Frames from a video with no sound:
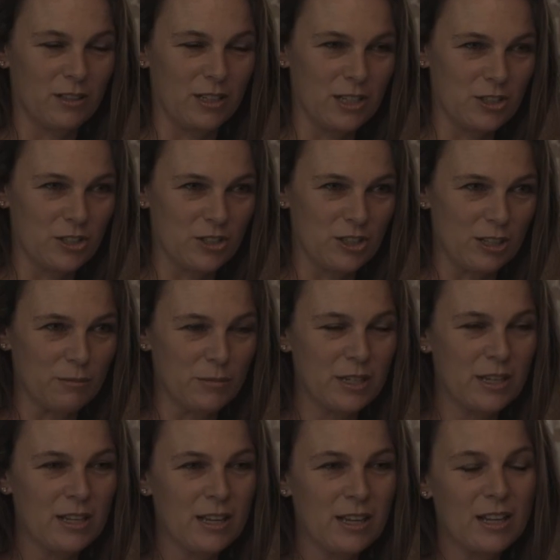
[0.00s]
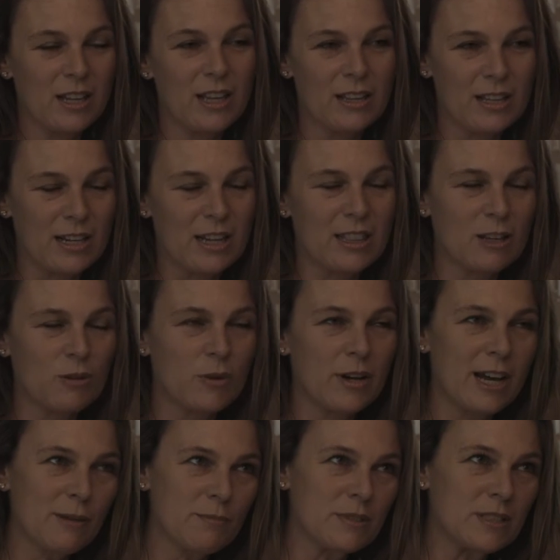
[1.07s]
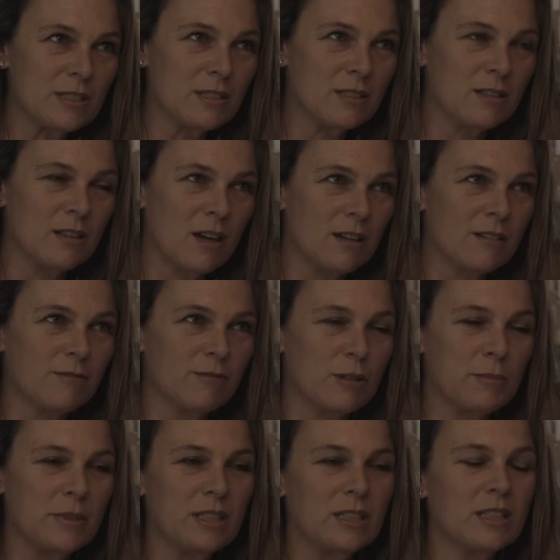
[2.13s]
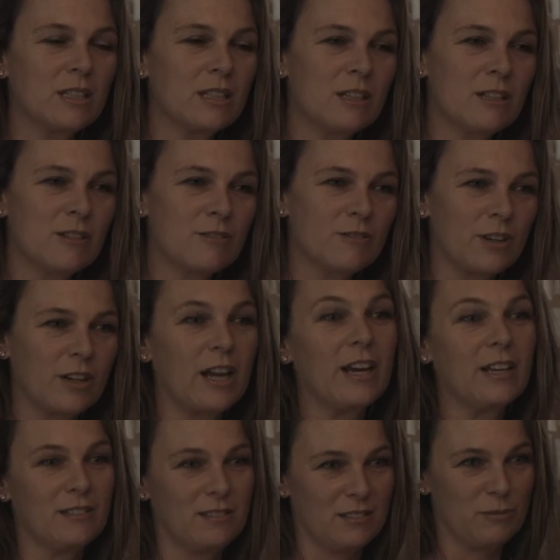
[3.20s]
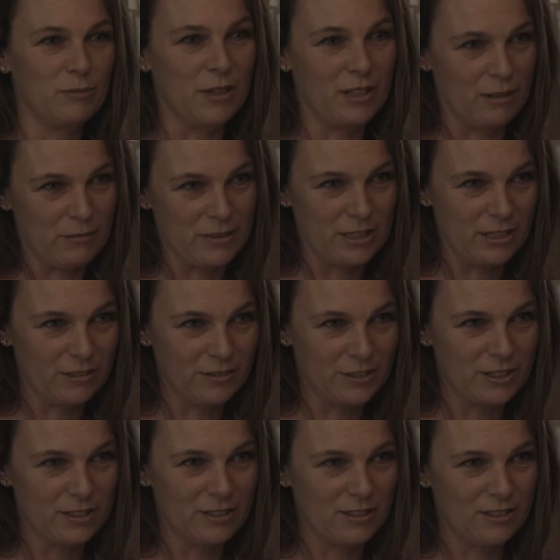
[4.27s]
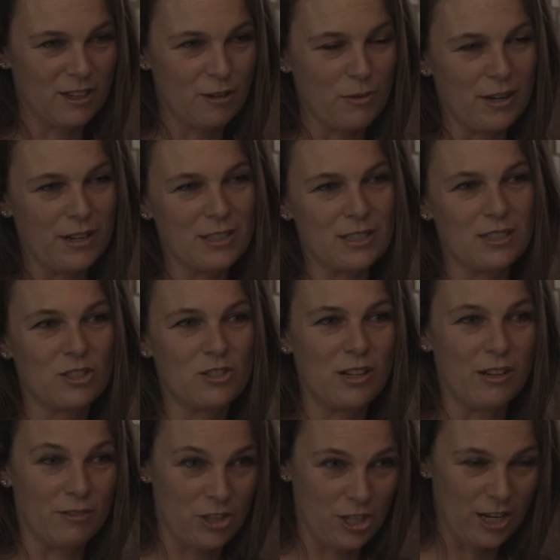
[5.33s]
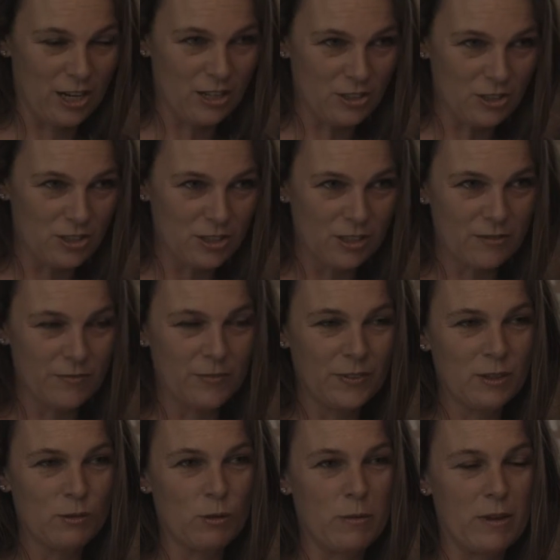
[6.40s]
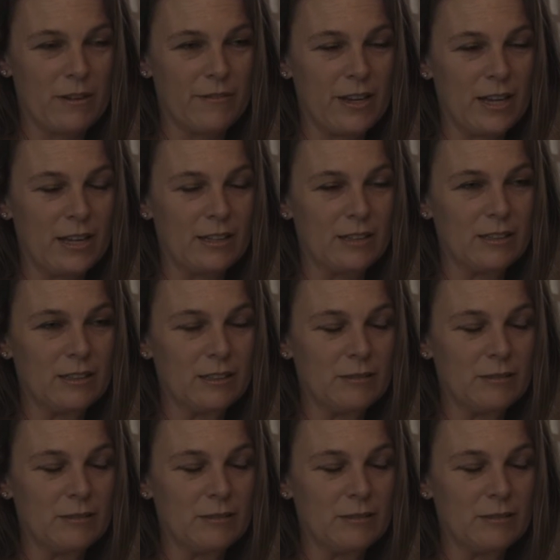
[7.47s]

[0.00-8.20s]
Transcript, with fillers: relationship. And then I think what happens is a lot of women forget about themselves. Our bodies have changed. We may have had